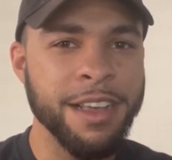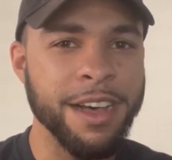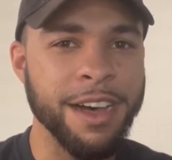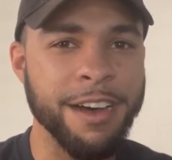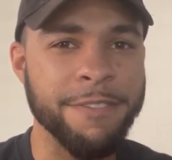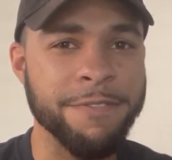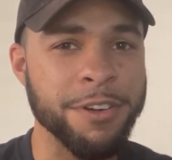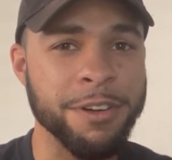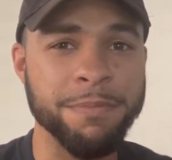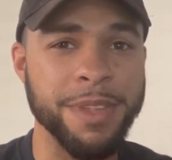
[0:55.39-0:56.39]

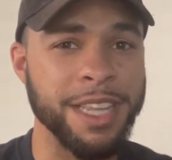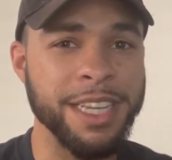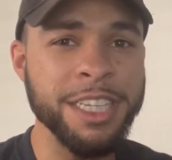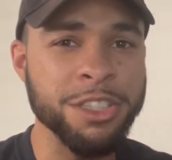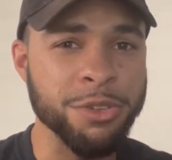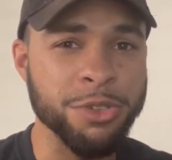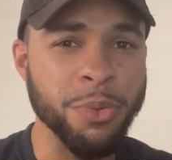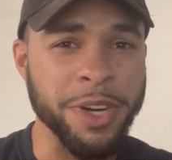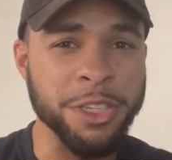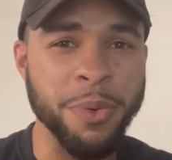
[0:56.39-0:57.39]
for at least through
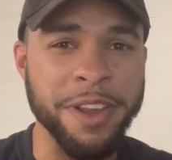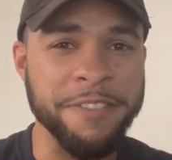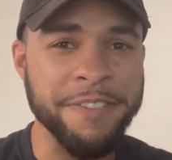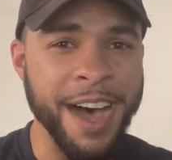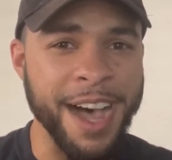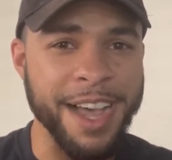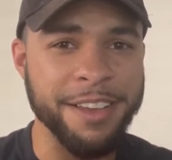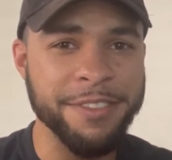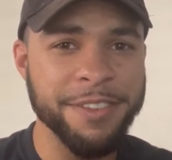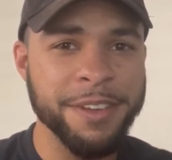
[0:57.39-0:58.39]

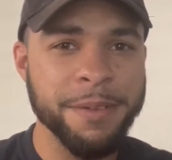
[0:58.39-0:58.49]
2025.